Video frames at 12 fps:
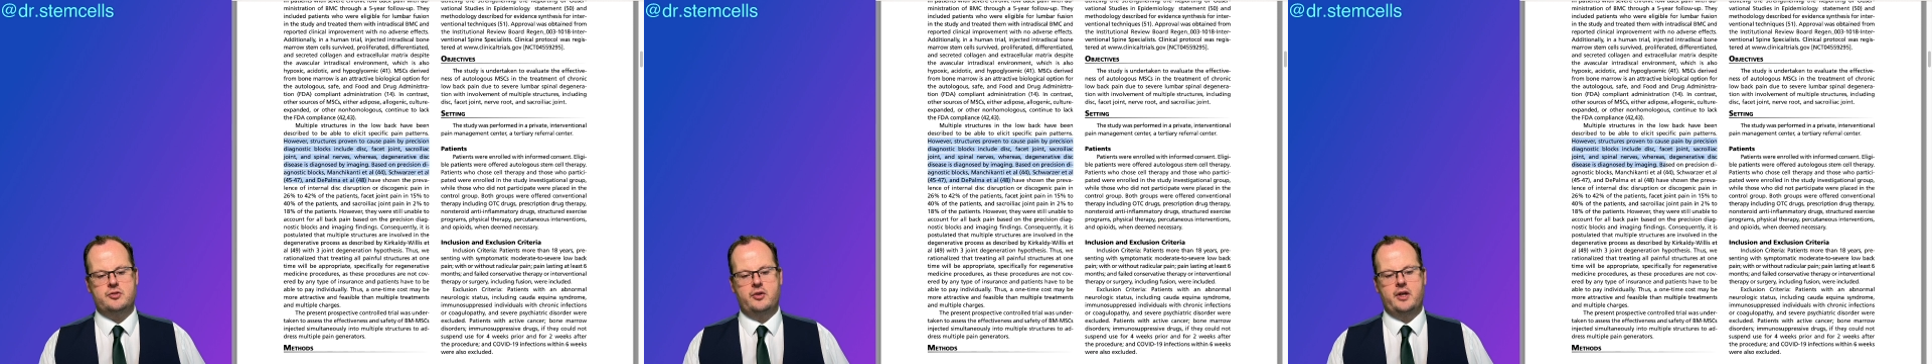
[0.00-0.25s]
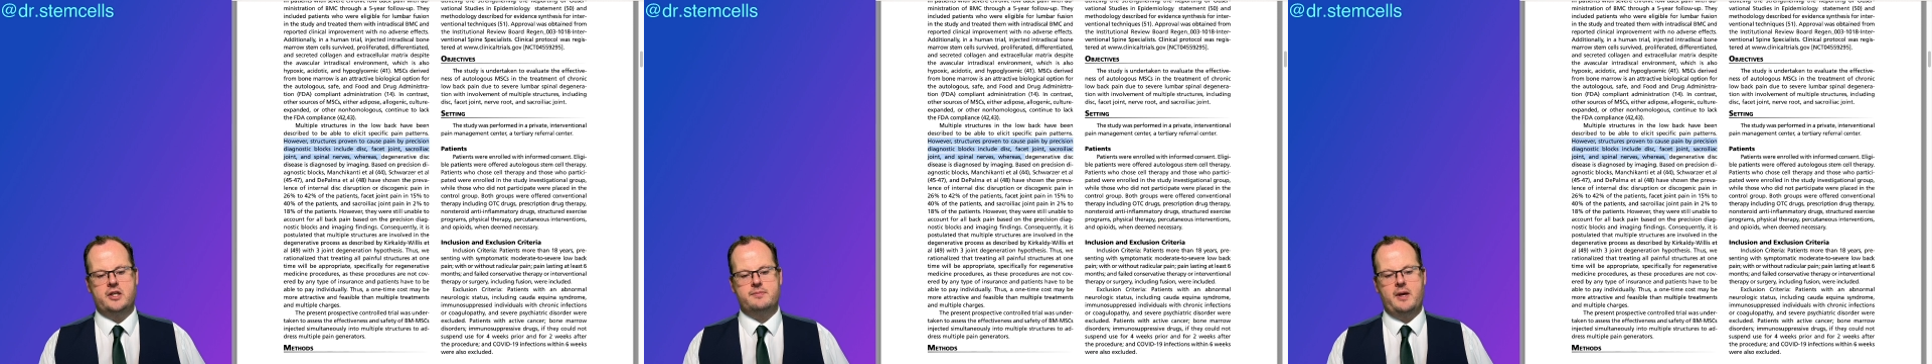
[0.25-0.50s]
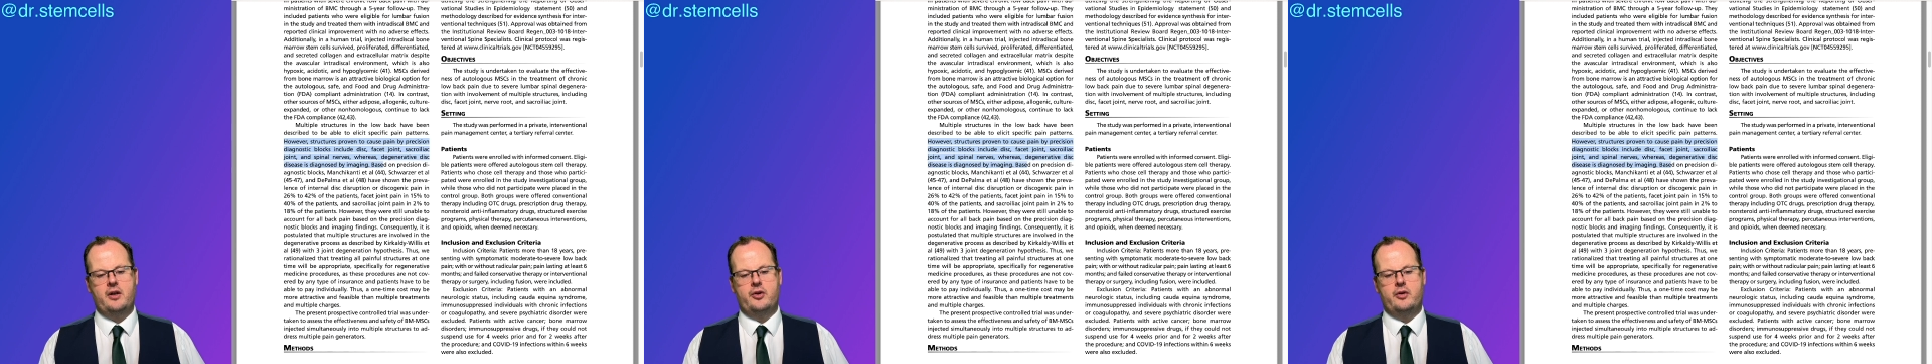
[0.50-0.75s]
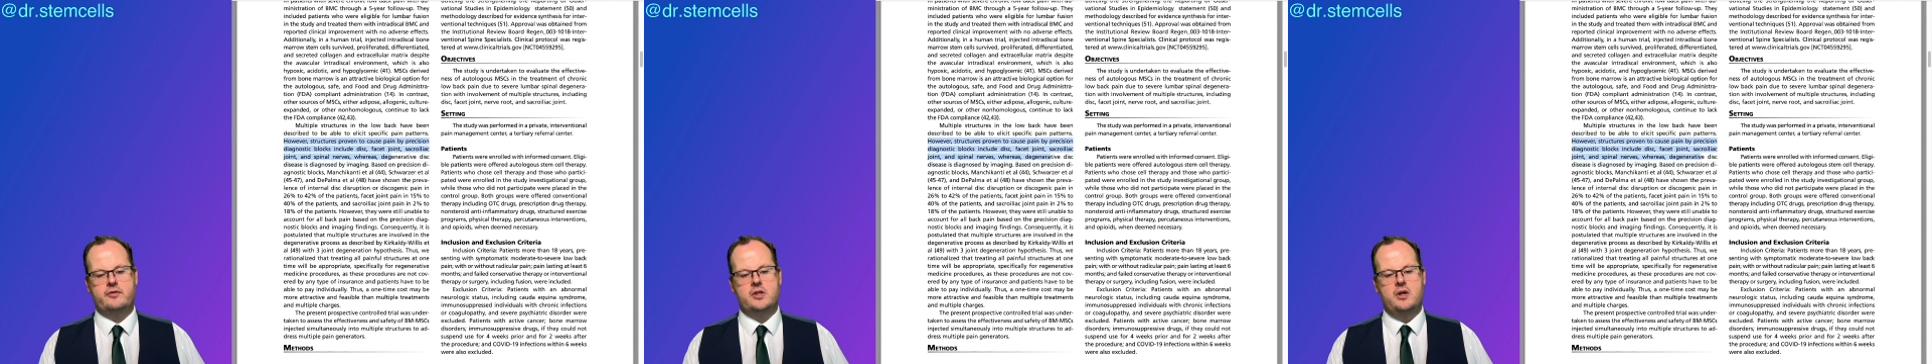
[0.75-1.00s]
joint, and spinal
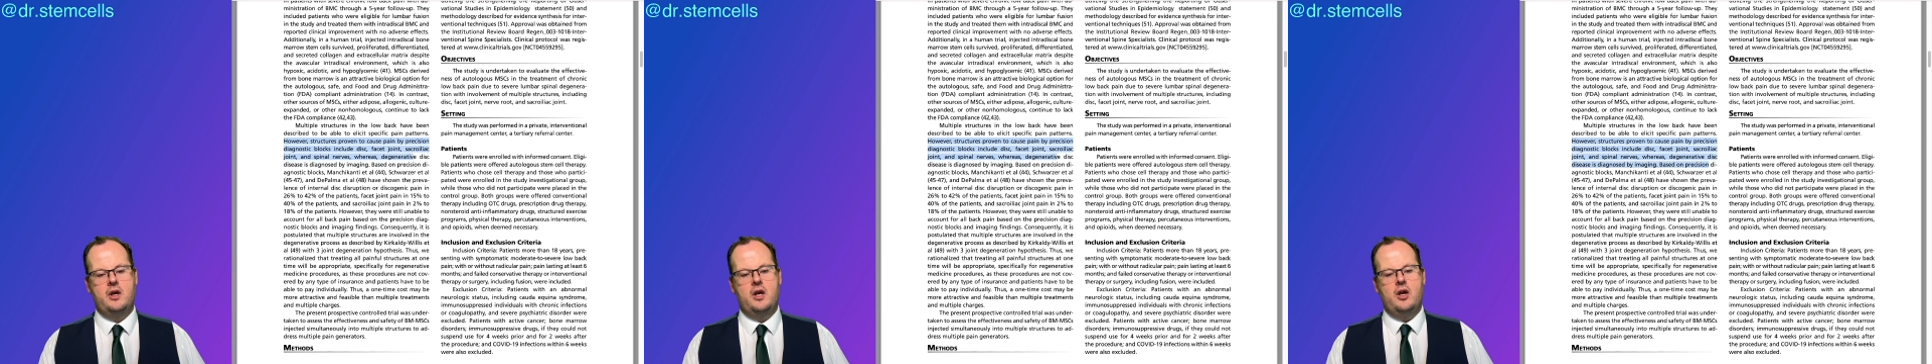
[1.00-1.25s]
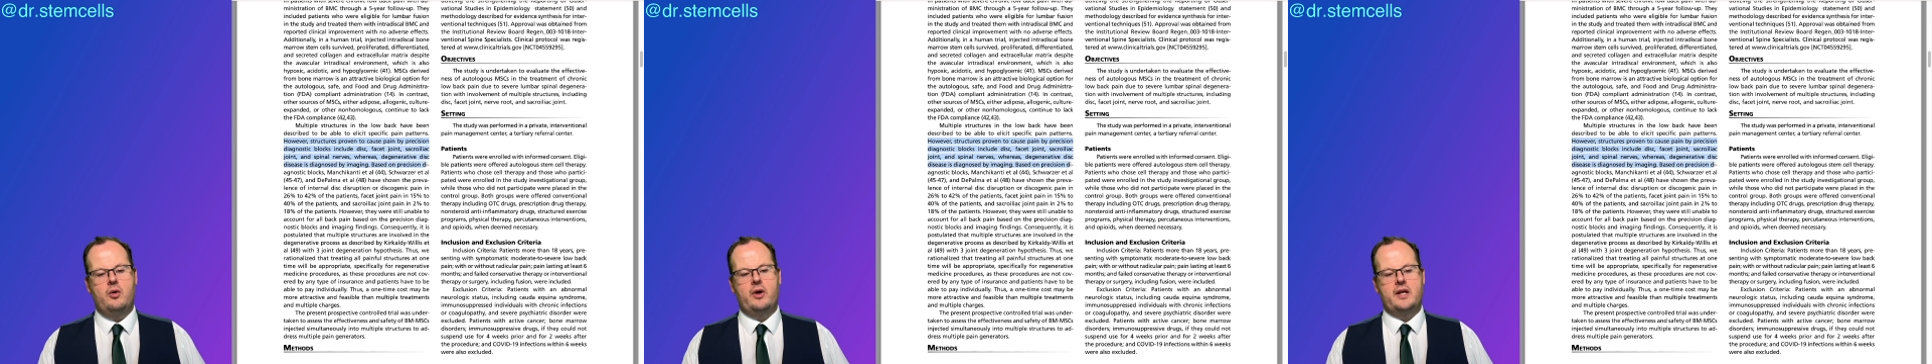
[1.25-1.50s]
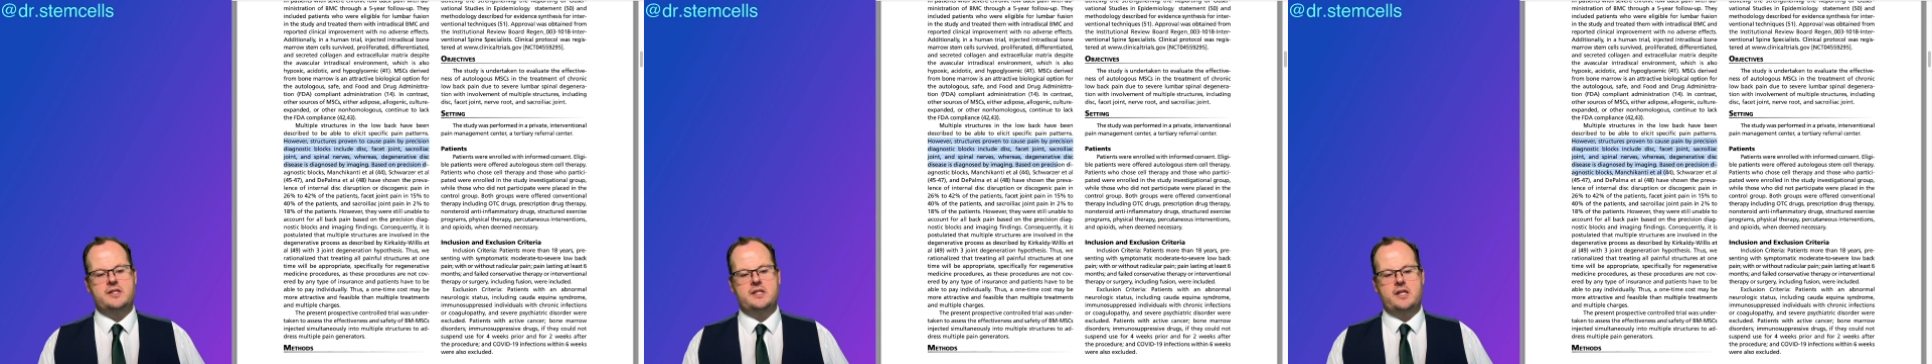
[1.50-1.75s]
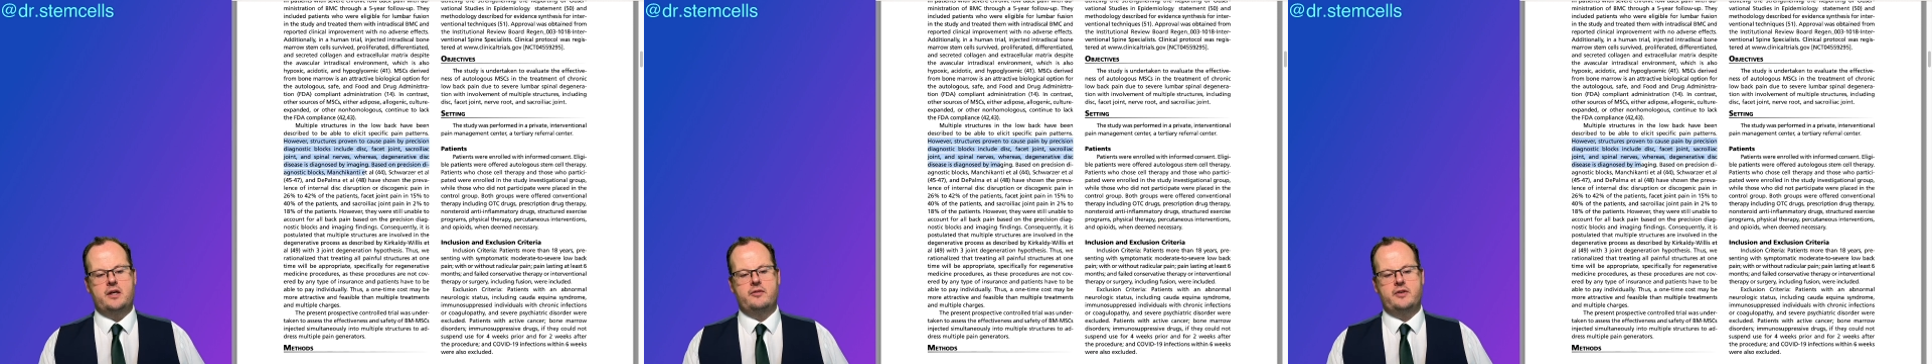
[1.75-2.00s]
nerves, whereas
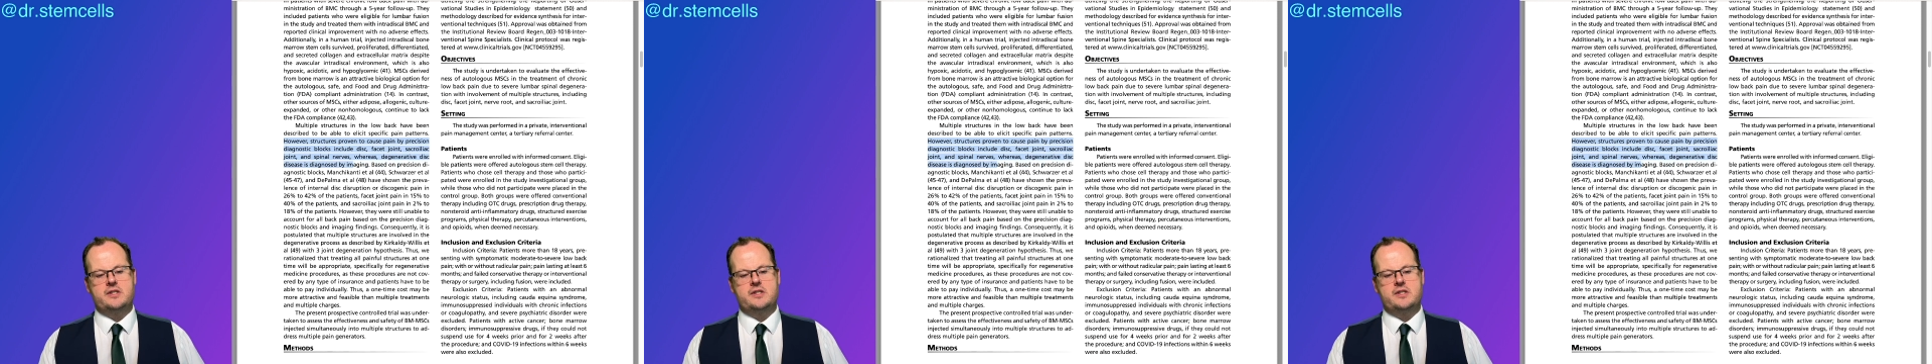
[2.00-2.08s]
degenerative